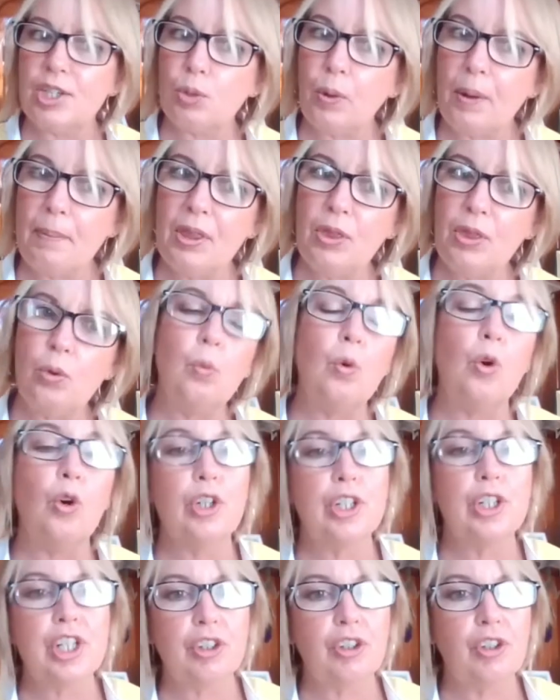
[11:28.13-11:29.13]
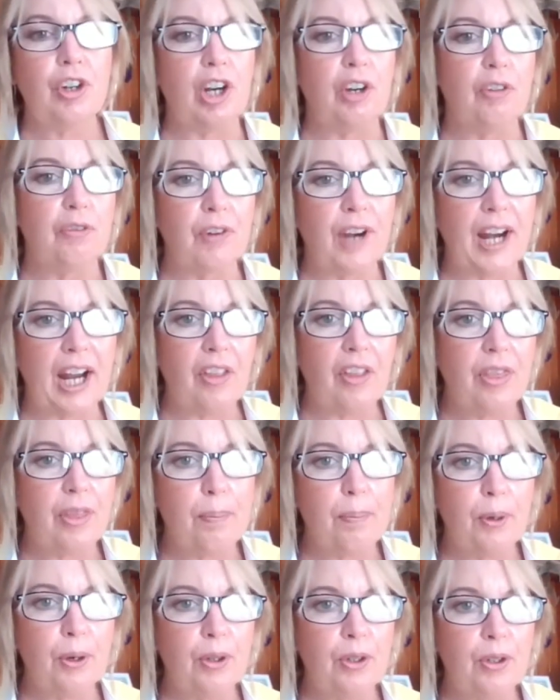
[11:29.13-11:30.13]
it swim in the water around the
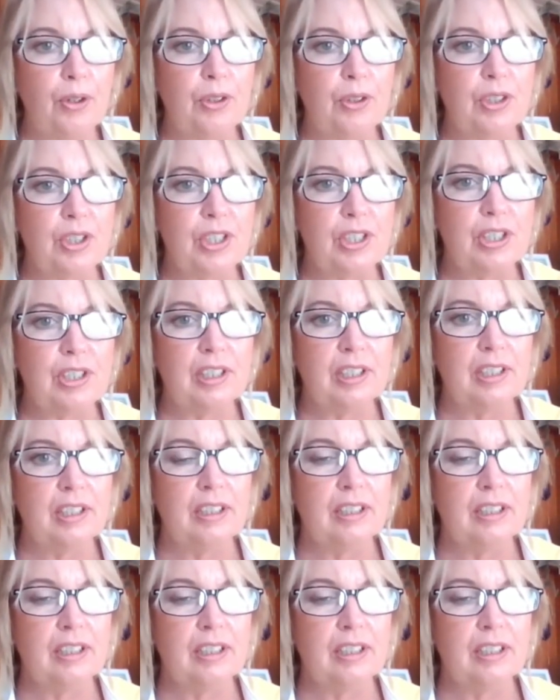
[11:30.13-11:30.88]
boat?